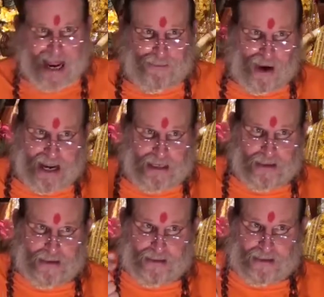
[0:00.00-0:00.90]
am right
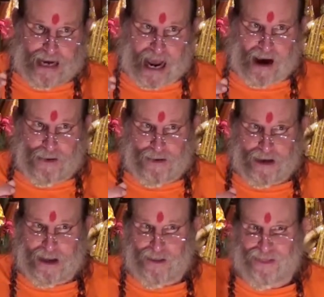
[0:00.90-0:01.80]
now
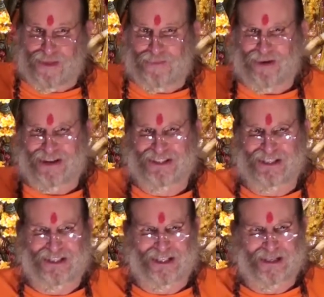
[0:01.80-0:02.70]
in the
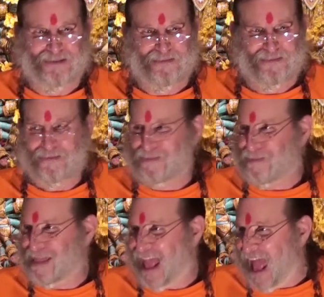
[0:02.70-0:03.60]
present.
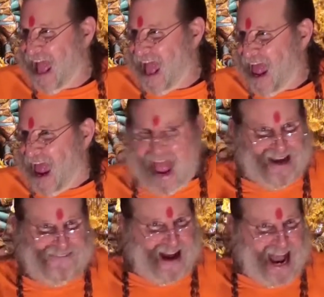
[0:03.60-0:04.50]
And
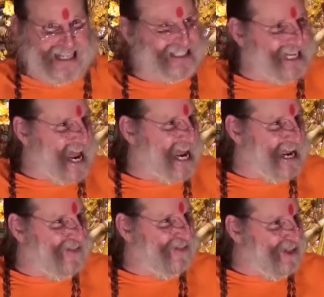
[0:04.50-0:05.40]
if I
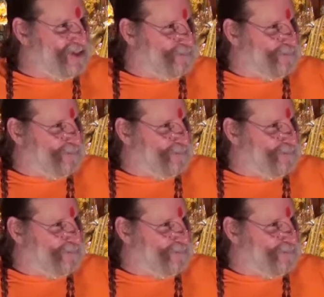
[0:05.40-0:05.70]
stay in this